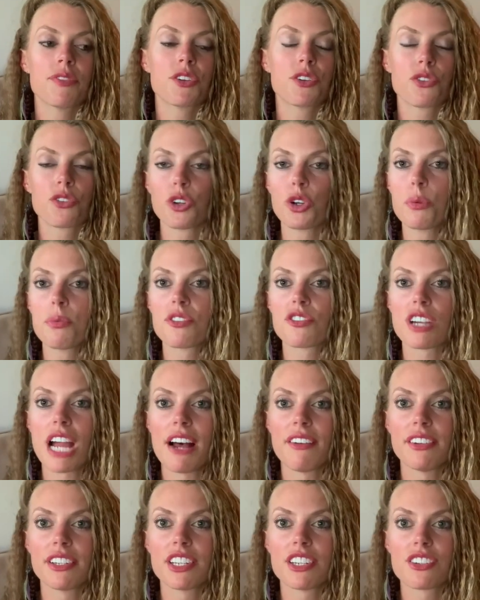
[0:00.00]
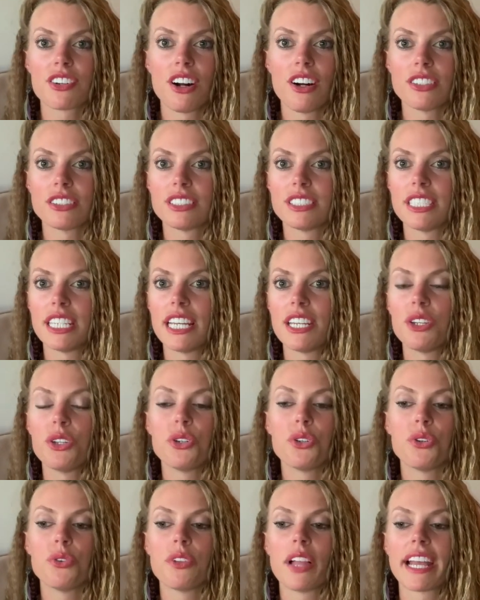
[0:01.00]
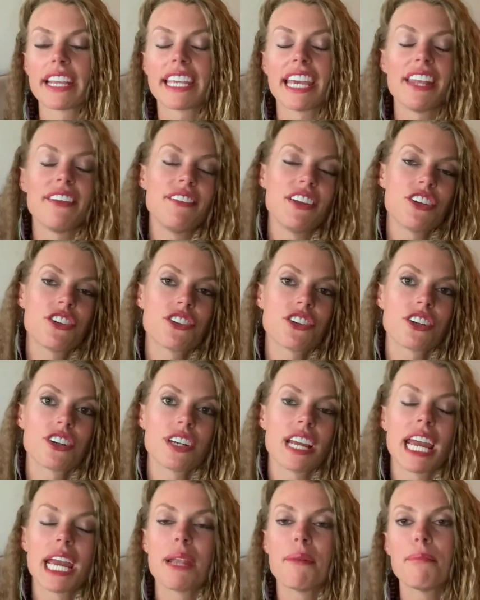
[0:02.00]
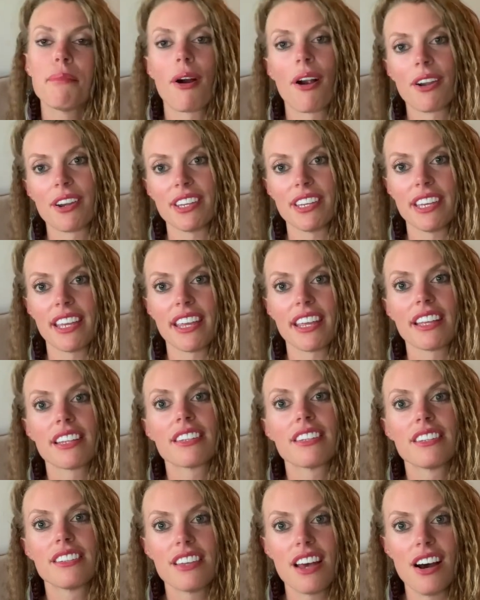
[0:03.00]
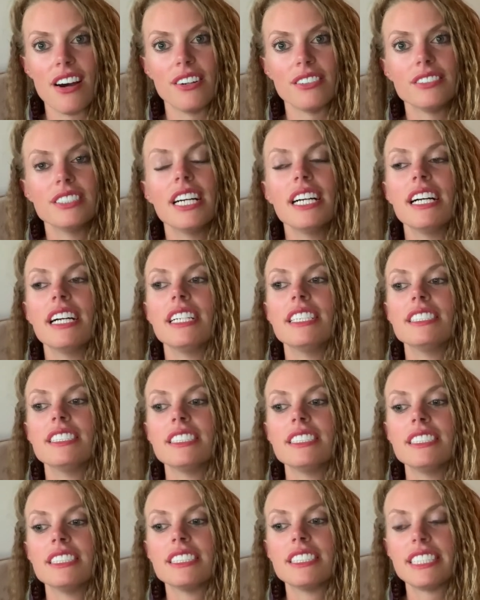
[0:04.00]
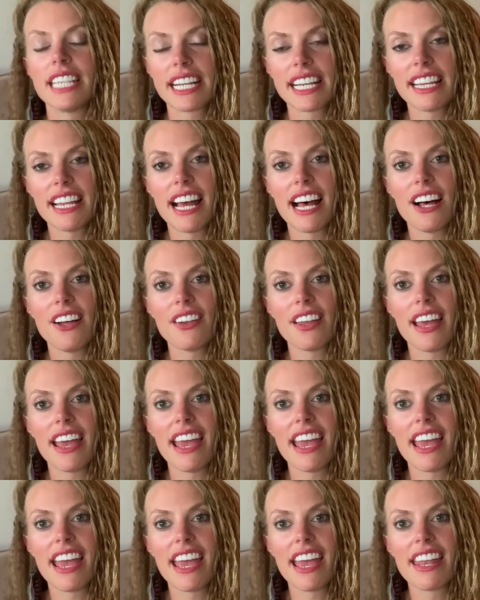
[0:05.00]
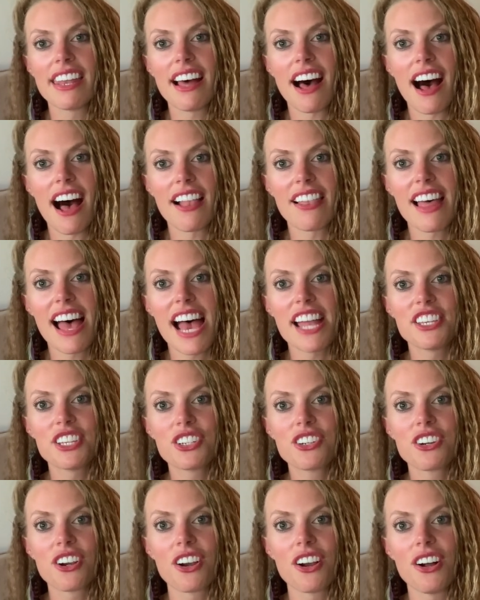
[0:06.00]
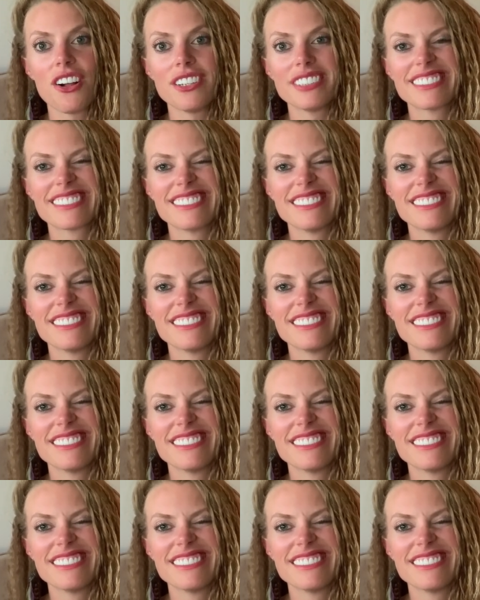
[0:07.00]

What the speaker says: groups traveling to Charleston who like adventure and partying. So check it out and holla at your girl.